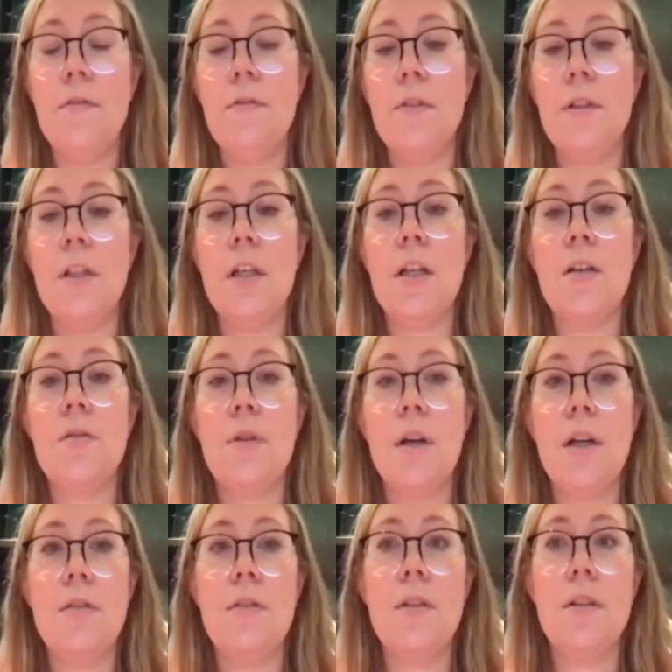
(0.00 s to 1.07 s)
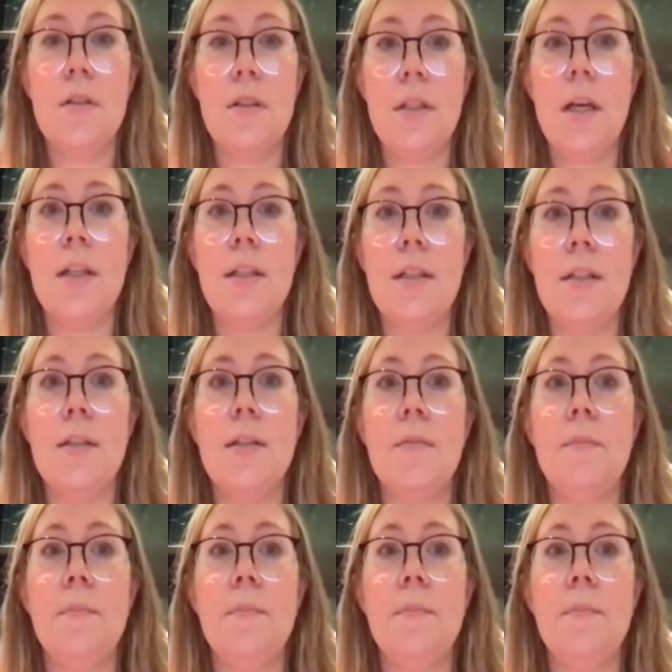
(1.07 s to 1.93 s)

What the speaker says: fungal rhinosinusitis.